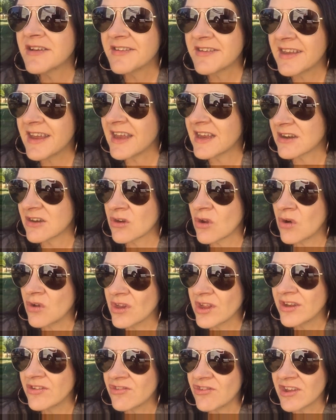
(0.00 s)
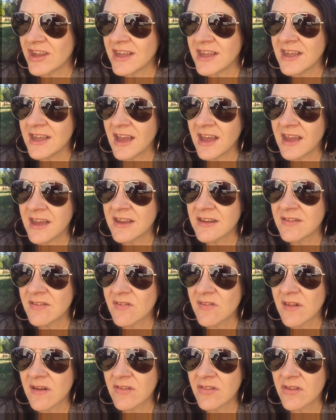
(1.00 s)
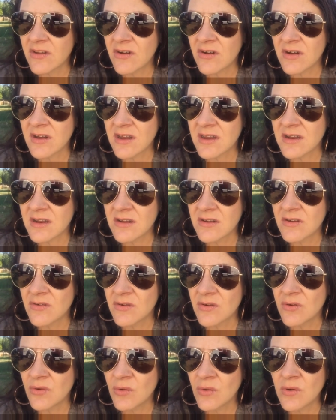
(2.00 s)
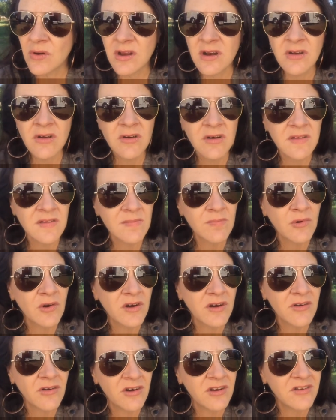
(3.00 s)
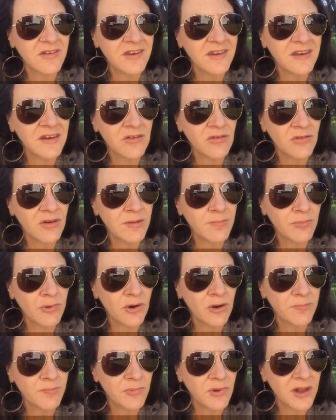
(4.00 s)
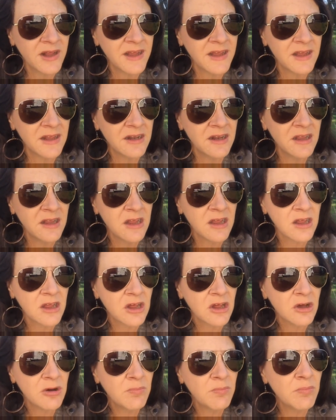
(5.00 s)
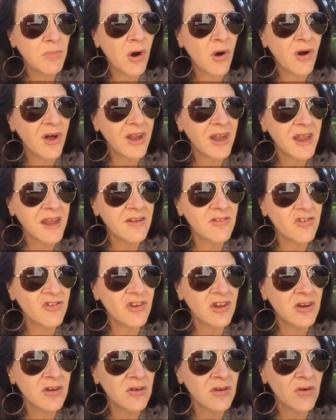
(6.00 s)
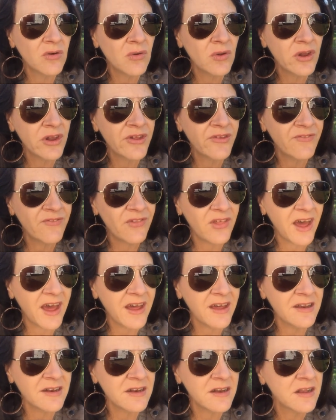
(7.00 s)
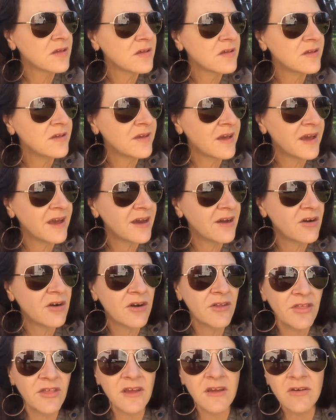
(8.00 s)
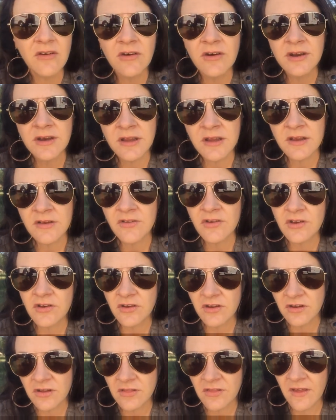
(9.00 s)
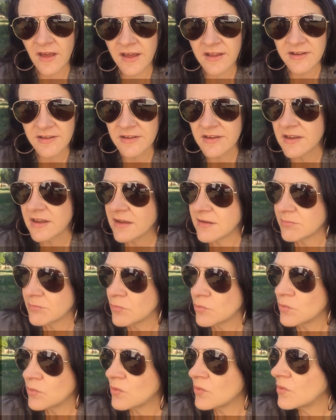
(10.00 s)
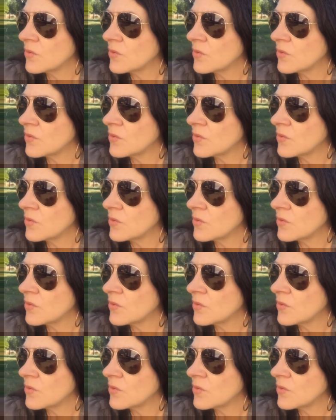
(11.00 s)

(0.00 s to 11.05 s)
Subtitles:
technology, and so that I can organise my itinerary properly and mileage and all of that. Yeah, I think I need to do that to get more